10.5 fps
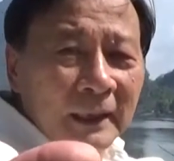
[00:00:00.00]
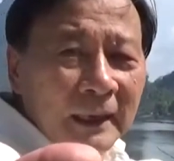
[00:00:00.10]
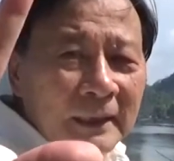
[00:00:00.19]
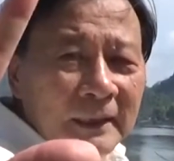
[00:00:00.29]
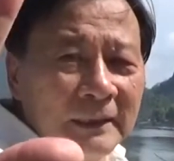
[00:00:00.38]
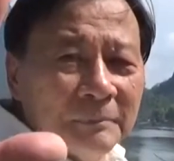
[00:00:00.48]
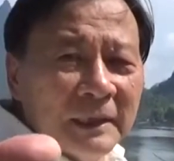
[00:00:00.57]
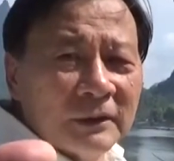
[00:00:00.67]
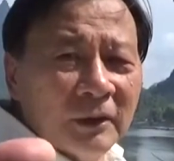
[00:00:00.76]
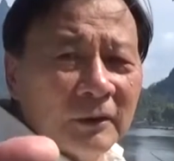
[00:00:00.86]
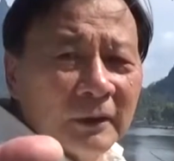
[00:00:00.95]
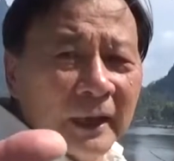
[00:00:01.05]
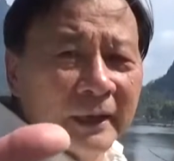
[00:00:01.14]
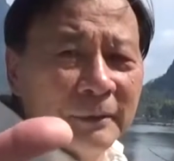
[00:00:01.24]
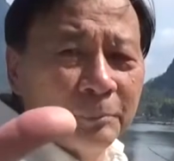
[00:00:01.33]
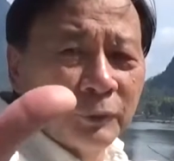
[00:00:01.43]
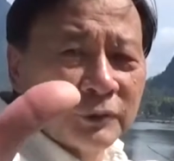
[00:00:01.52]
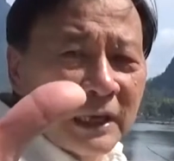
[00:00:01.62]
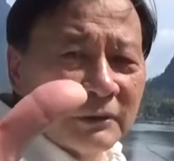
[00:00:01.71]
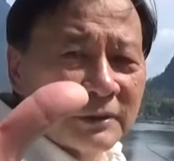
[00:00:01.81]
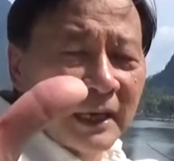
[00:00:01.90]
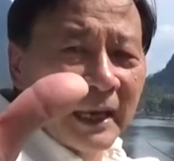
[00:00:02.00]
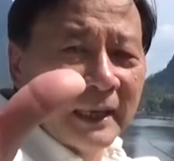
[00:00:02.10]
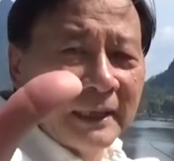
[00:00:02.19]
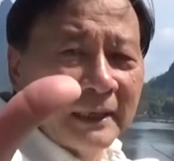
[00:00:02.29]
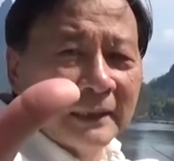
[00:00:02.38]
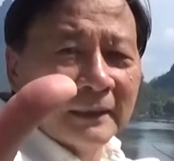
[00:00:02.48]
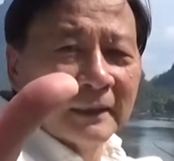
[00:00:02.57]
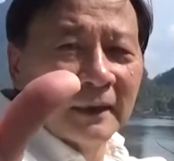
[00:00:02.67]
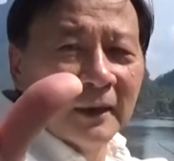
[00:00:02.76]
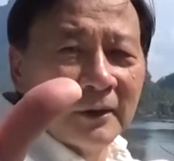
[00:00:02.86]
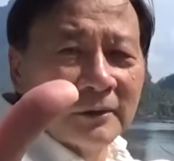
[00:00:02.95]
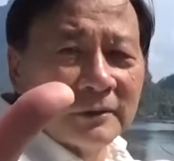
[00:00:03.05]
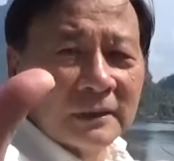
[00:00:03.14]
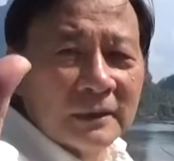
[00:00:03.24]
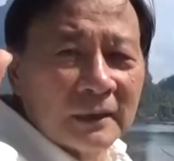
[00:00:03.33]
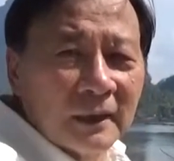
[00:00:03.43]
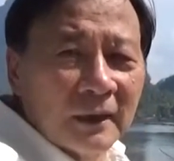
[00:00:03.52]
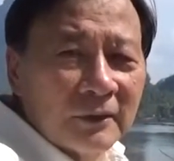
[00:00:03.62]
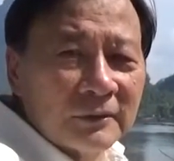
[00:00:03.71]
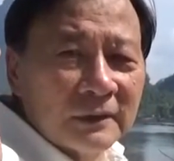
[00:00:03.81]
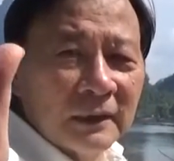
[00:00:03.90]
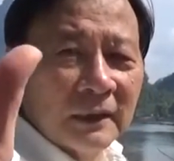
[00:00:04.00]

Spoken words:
and then the middle, and then push out slightly, close, close,